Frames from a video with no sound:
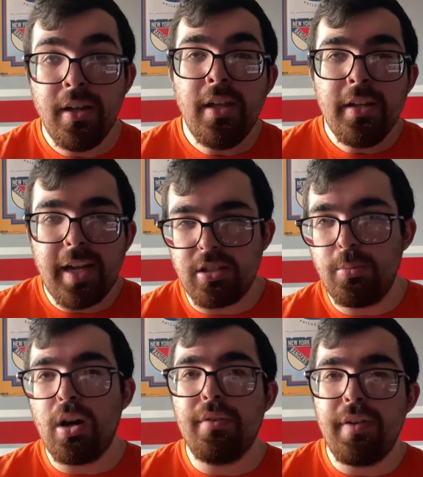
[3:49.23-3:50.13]
Got some
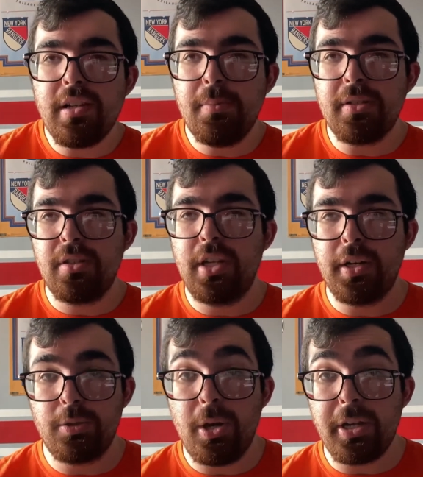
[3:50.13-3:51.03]
RFAs mixed in there
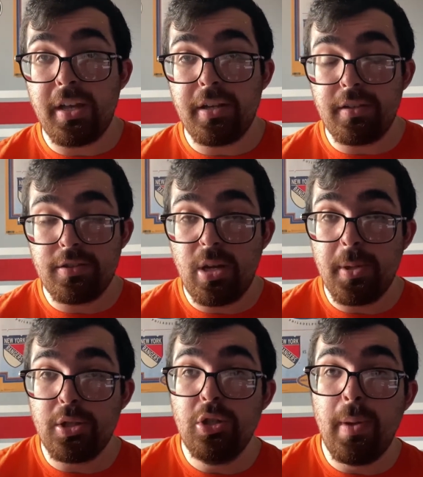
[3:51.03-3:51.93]
as well. You got Nicolas
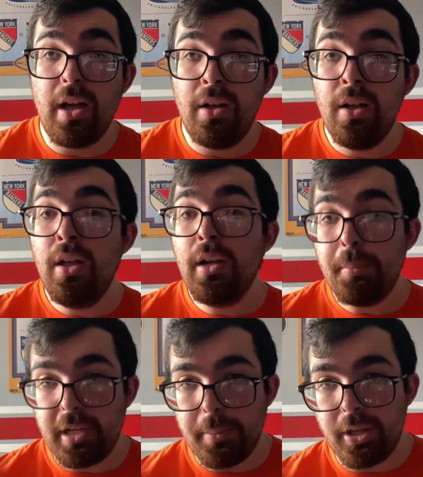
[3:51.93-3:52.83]
Aube-Kubel
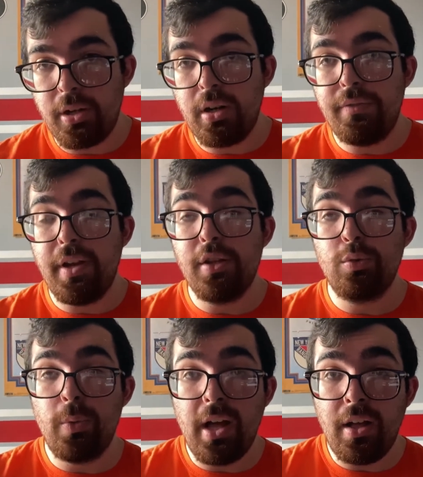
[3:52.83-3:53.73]
becoming an RFA as
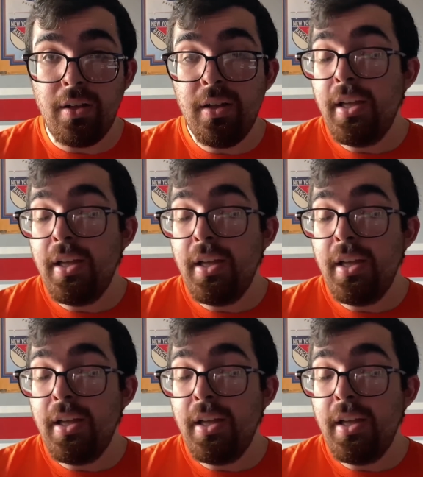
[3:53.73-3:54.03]
well.